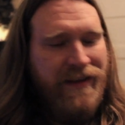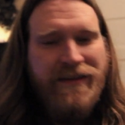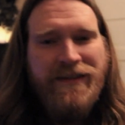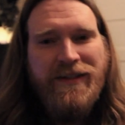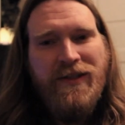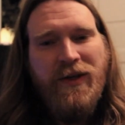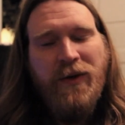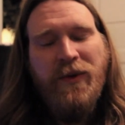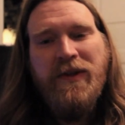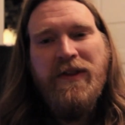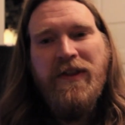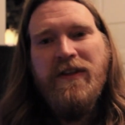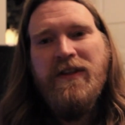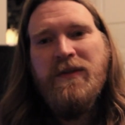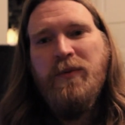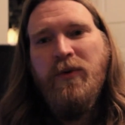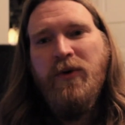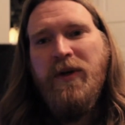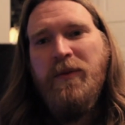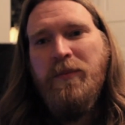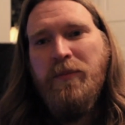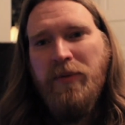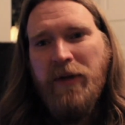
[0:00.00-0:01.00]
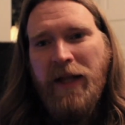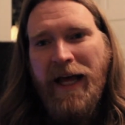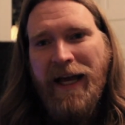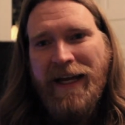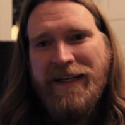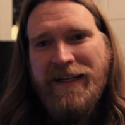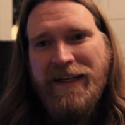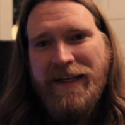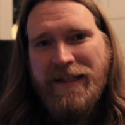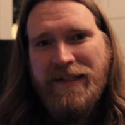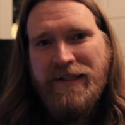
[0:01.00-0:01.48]
So at this point,
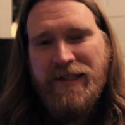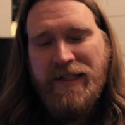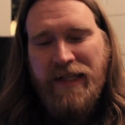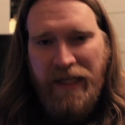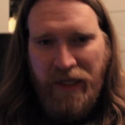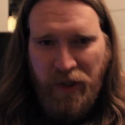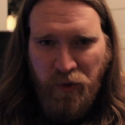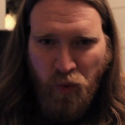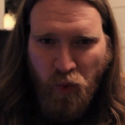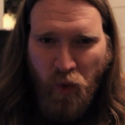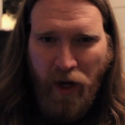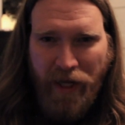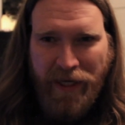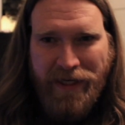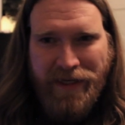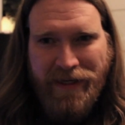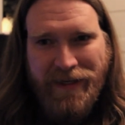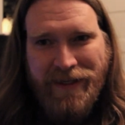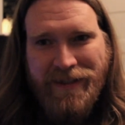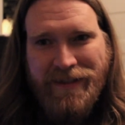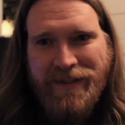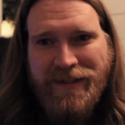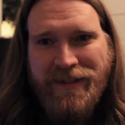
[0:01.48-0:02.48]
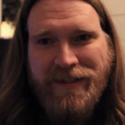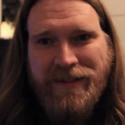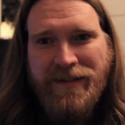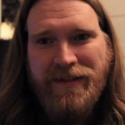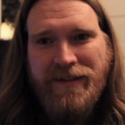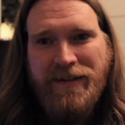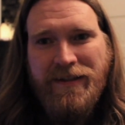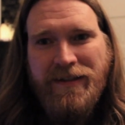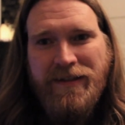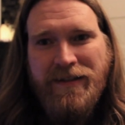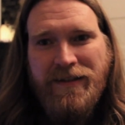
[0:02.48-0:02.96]
blackness and
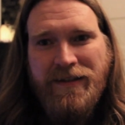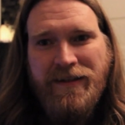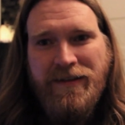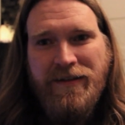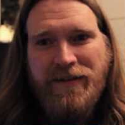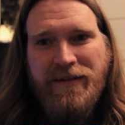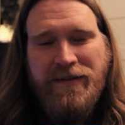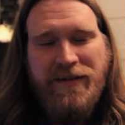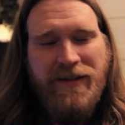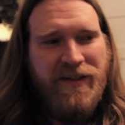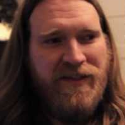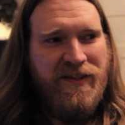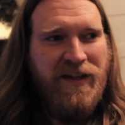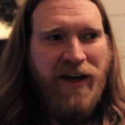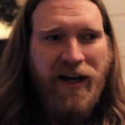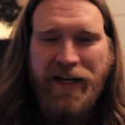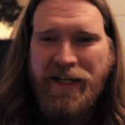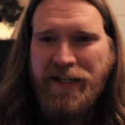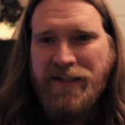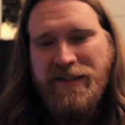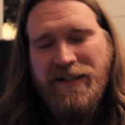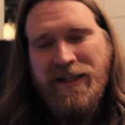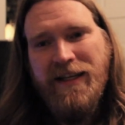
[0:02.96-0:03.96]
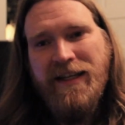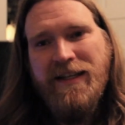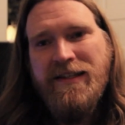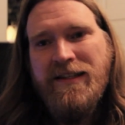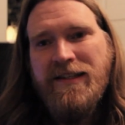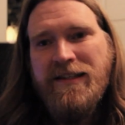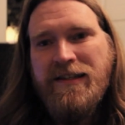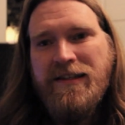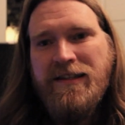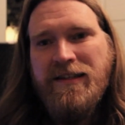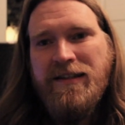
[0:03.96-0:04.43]
whiteness does not
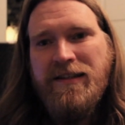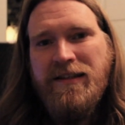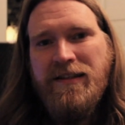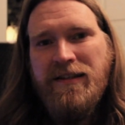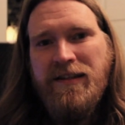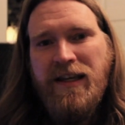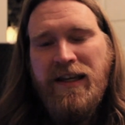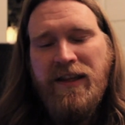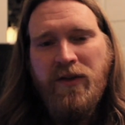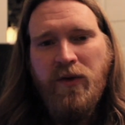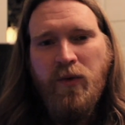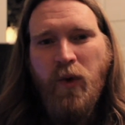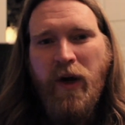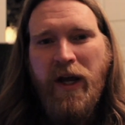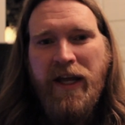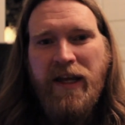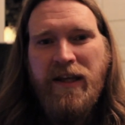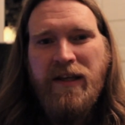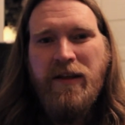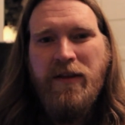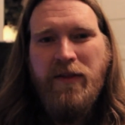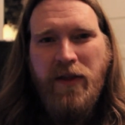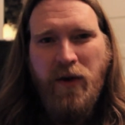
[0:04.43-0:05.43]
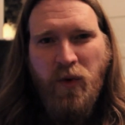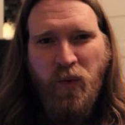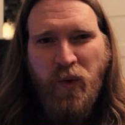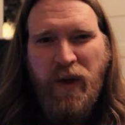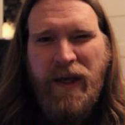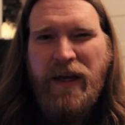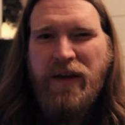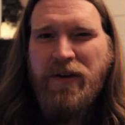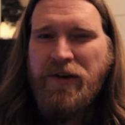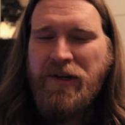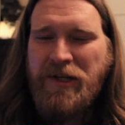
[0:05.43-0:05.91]
exist in the way that
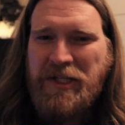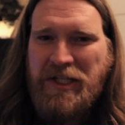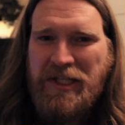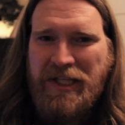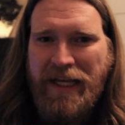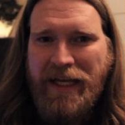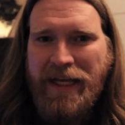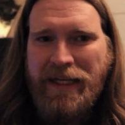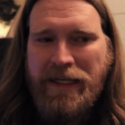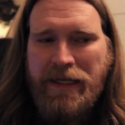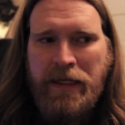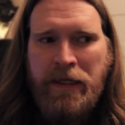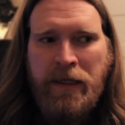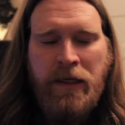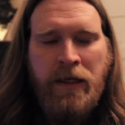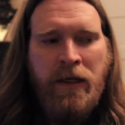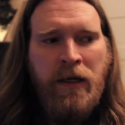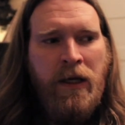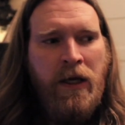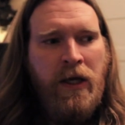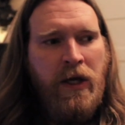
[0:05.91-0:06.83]
we understand it.